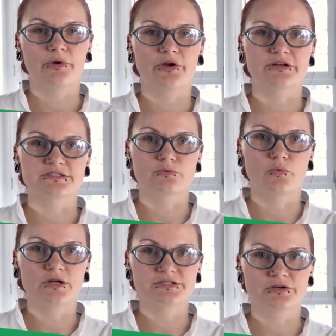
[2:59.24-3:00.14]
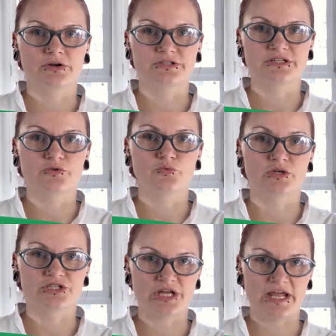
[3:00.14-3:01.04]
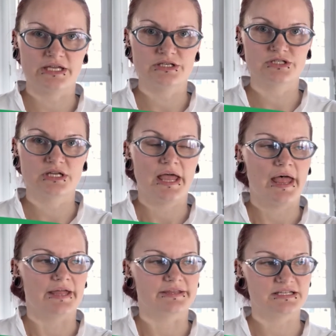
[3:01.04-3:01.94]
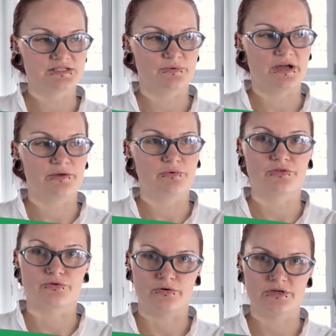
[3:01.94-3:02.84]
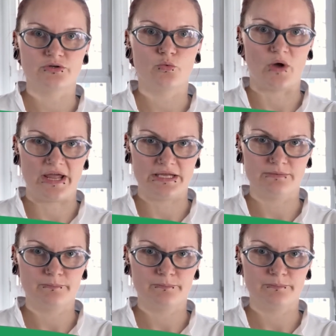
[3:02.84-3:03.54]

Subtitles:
because the water content will change, and that's why we throw it away.